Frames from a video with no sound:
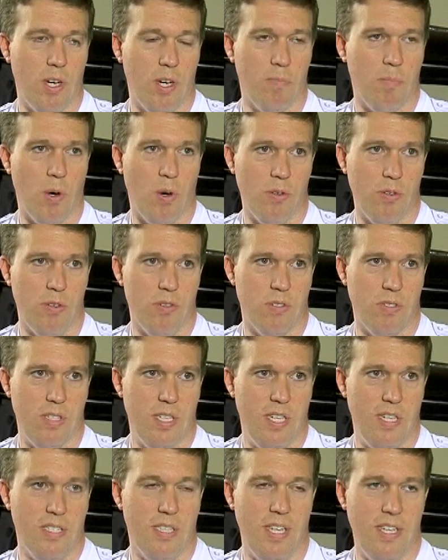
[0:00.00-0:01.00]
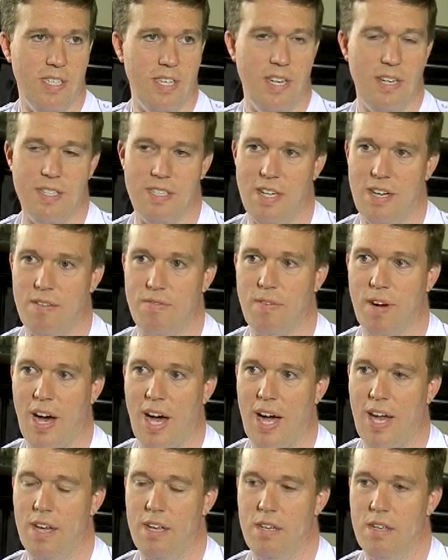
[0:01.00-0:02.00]
up all those leads, they did
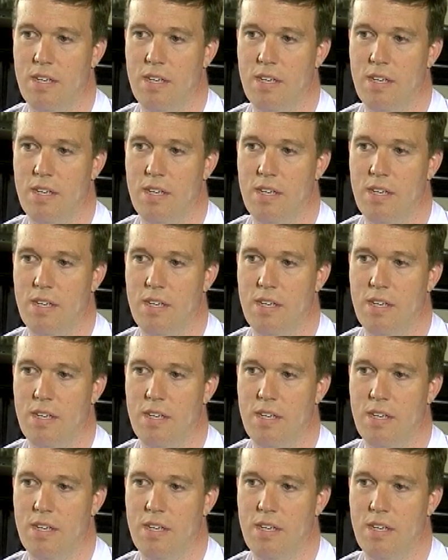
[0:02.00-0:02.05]
identify